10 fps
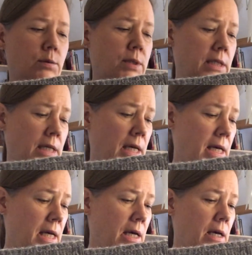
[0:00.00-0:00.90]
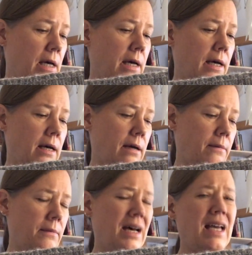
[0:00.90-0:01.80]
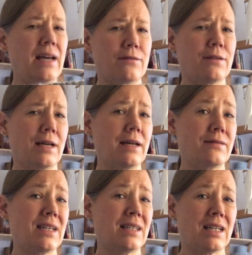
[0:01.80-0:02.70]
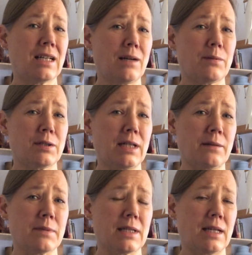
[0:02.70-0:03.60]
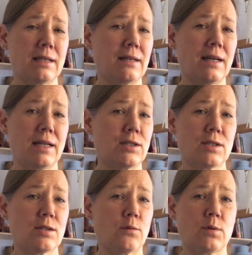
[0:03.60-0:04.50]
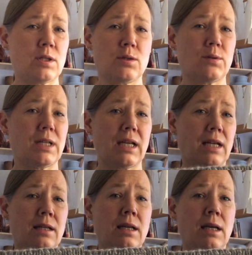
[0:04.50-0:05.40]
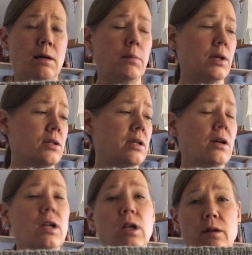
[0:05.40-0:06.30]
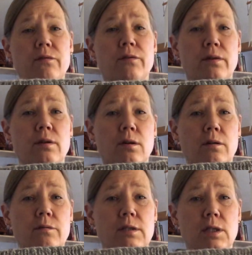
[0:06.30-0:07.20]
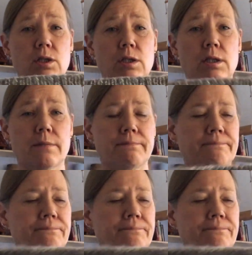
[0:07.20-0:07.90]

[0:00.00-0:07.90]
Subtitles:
is twisted. I have done that a couple of times, and I just don't want to do it again because there are a lot of stitches.